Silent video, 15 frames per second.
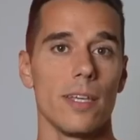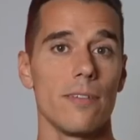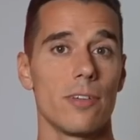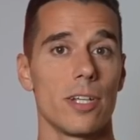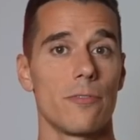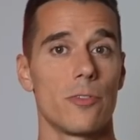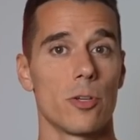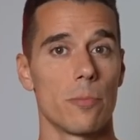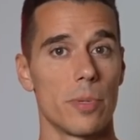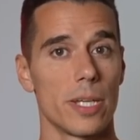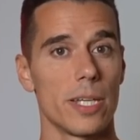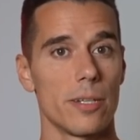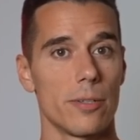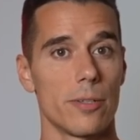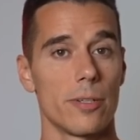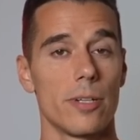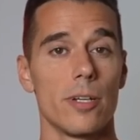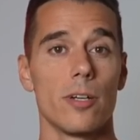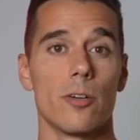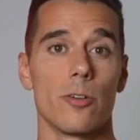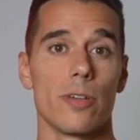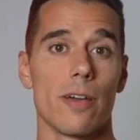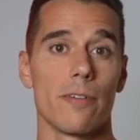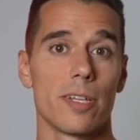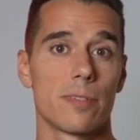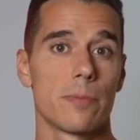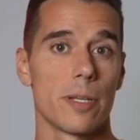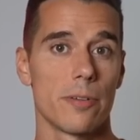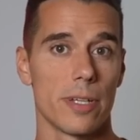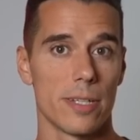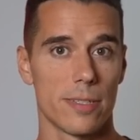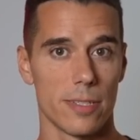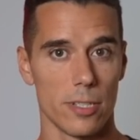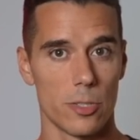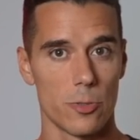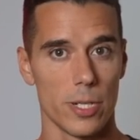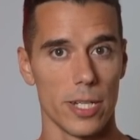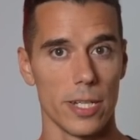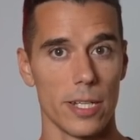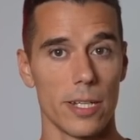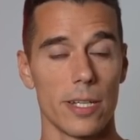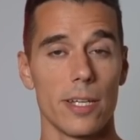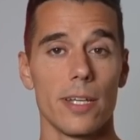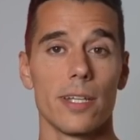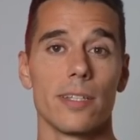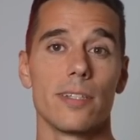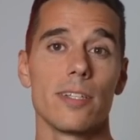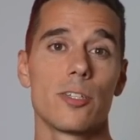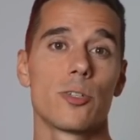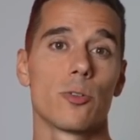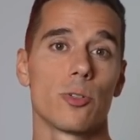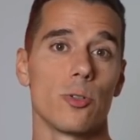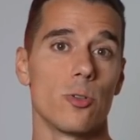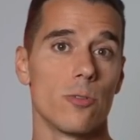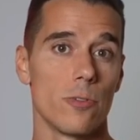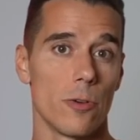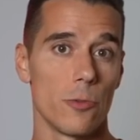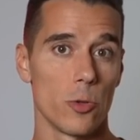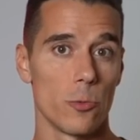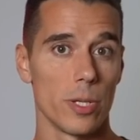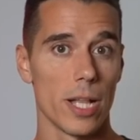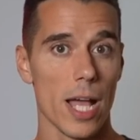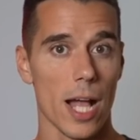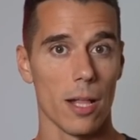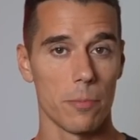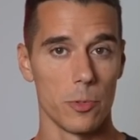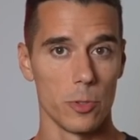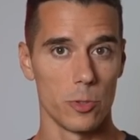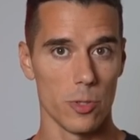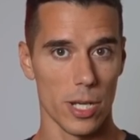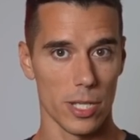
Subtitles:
Even if you're a beginner or you have experience in training, this short overview will help you to